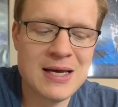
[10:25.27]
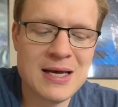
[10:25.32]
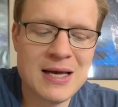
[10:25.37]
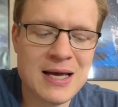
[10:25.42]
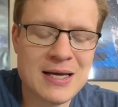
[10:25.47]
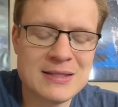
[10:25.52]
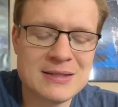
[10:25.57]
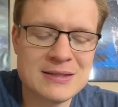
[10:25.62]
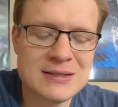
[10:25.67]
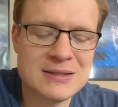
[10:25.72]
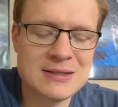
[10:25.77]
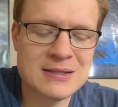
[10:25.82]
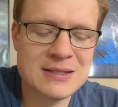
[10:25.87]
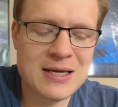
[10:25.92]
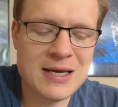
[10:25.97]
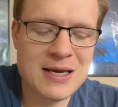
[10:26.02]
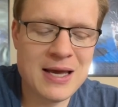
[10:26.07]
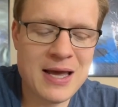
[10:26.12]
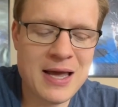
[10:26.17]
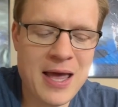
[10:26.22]

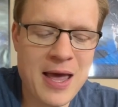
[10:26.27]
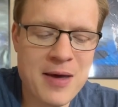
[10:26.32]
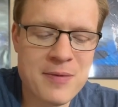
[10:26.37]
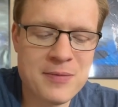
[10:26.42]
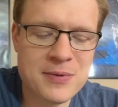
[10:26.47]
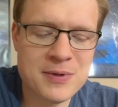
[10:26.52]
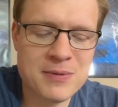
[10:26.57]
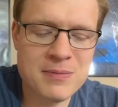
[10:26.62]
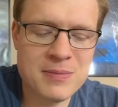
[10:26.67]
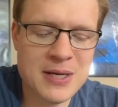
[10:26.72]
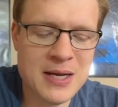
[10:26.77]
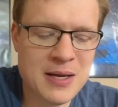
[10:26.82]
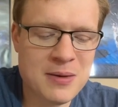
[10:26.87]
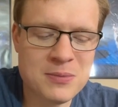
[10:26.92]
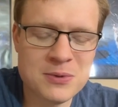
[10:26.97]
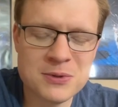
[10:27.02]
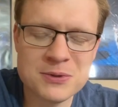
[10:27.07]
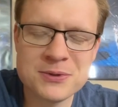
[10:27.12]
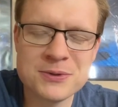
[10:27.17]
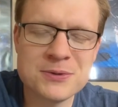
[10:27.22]
I haven't been
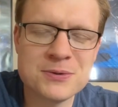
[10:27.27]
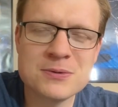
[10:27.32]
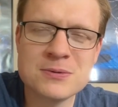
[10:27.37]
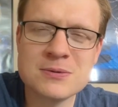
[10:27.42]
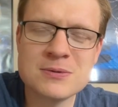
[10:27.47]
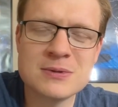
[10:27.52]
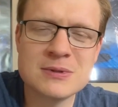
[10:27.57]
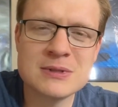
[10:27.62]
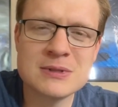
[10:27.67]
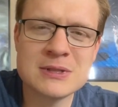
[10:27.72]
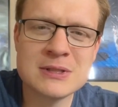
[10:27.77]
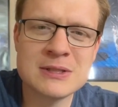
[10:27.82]
able to.